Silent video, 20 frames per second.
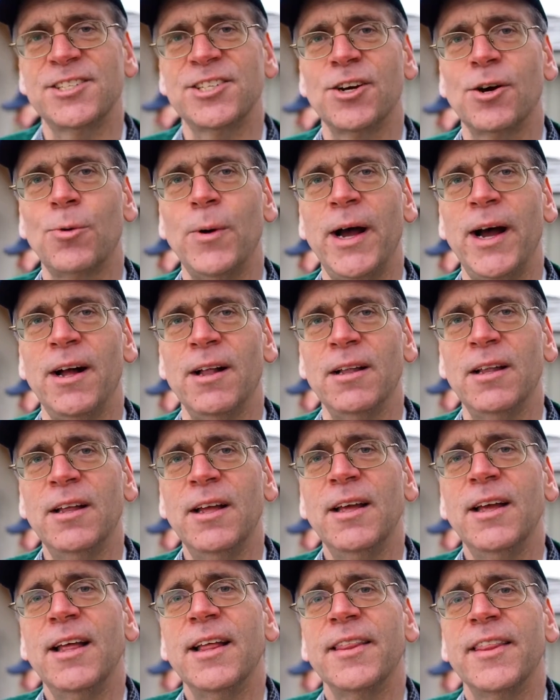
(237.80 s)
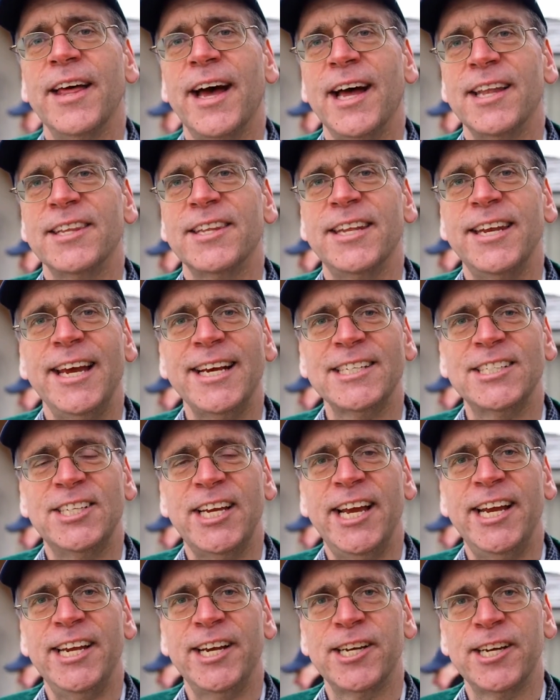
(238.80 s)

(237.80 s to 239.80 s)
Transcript: so well that the next day you